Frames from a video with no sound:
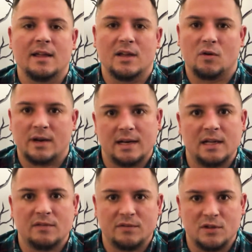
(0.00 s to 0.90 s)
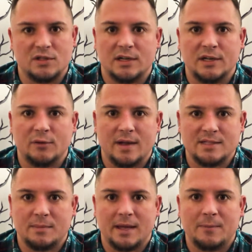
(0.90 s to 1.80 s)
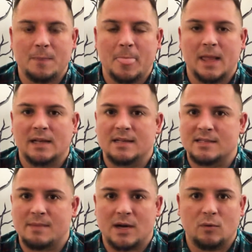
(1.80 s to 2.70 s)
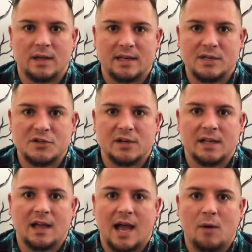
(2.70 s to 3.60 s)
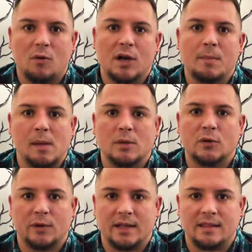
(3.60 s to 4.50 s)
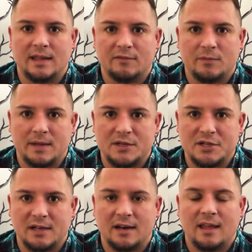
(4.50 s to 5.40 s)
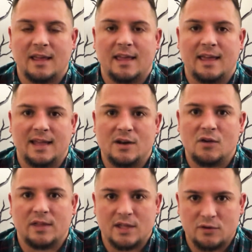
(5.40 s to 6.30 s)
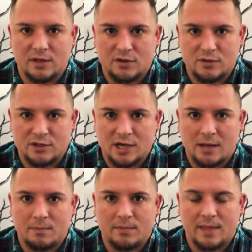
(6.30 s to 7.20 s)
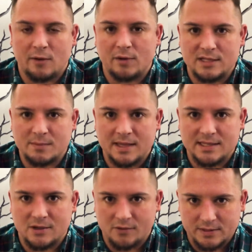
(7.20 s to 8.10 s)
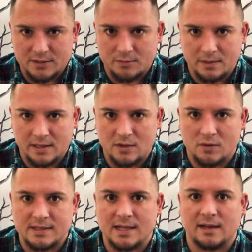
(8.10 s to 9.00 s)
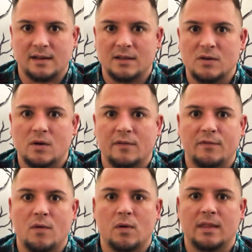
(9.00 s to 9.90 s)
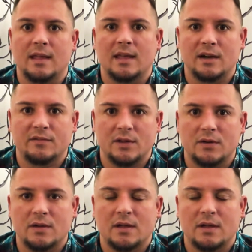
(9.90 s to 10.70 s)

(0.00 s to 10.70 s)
You don't want any confusion on your resume. Doesn't matter what industry, I want to be able to read the information and know that you can do the job. That resume is going to be your ticket to the door for the interview.